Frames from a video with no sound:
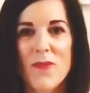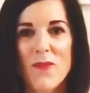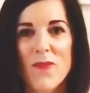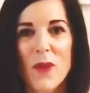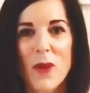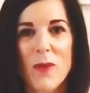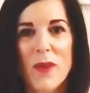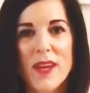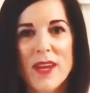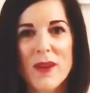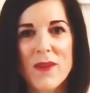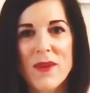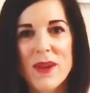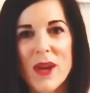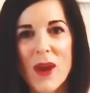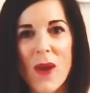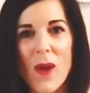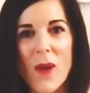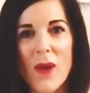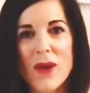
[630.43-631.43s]
following you
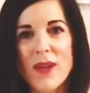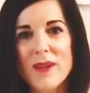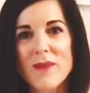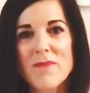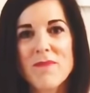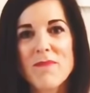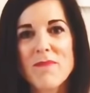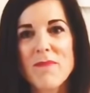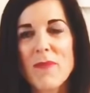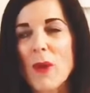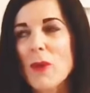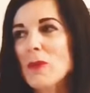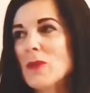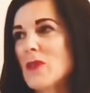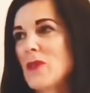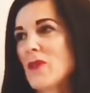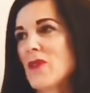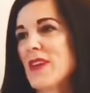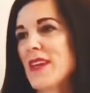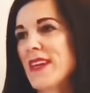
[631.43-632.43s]
along and
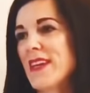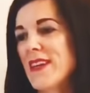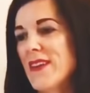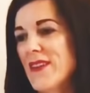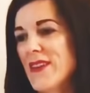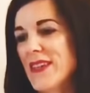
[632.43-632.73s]
bolstering you.